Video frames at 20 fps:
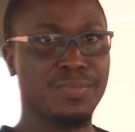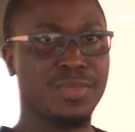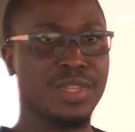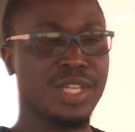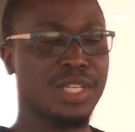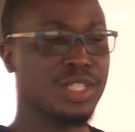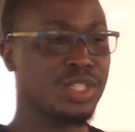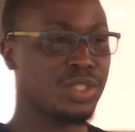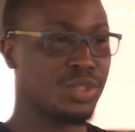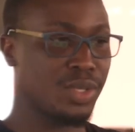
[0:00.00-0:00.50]

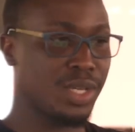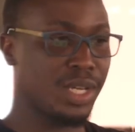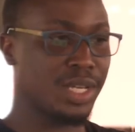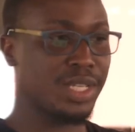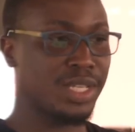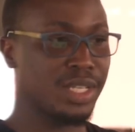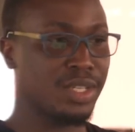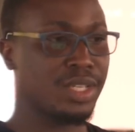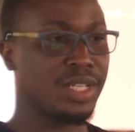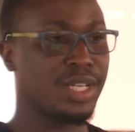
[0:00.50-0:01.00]
That is, you
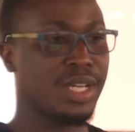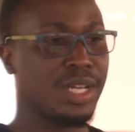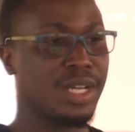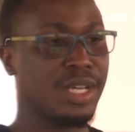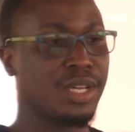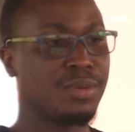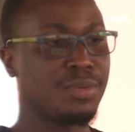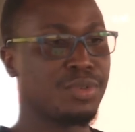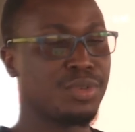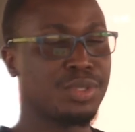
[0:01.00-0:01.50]
can
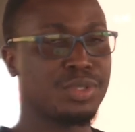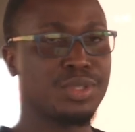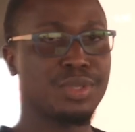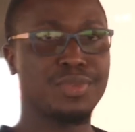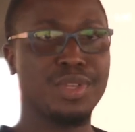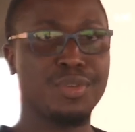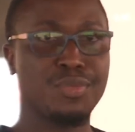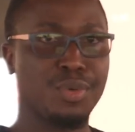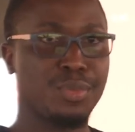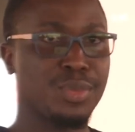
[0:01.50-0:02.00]
retrieve
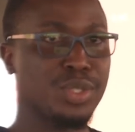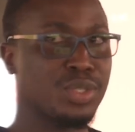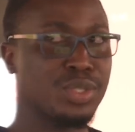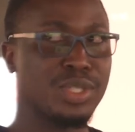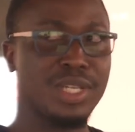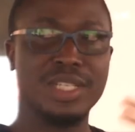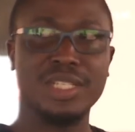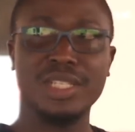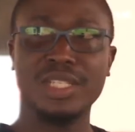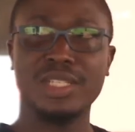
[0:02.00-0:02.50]
the information that